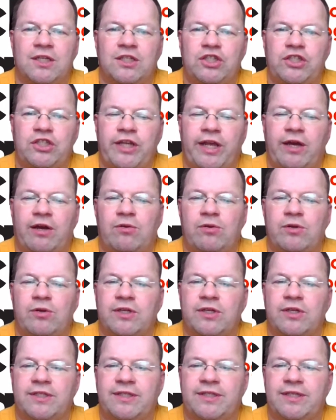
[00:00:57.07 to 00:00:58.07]

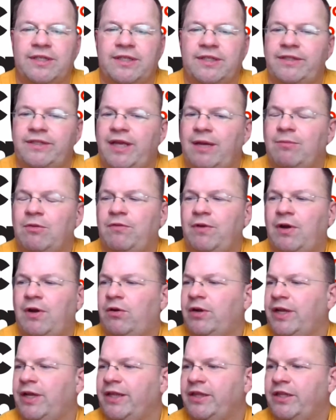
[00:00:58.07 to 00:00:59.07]
shareholders, some of
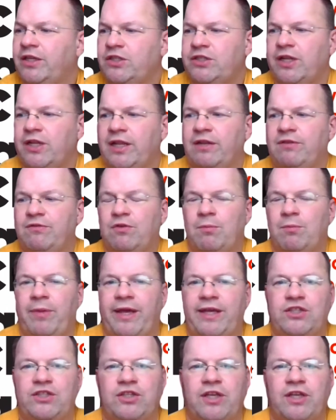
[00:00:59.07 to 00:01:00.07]
our additional
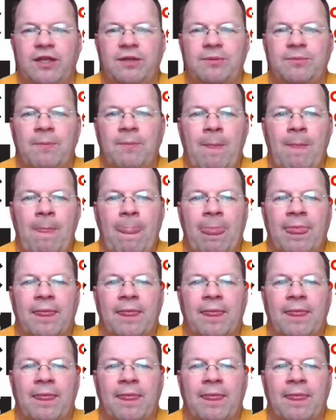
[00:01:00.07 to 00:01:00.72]
information.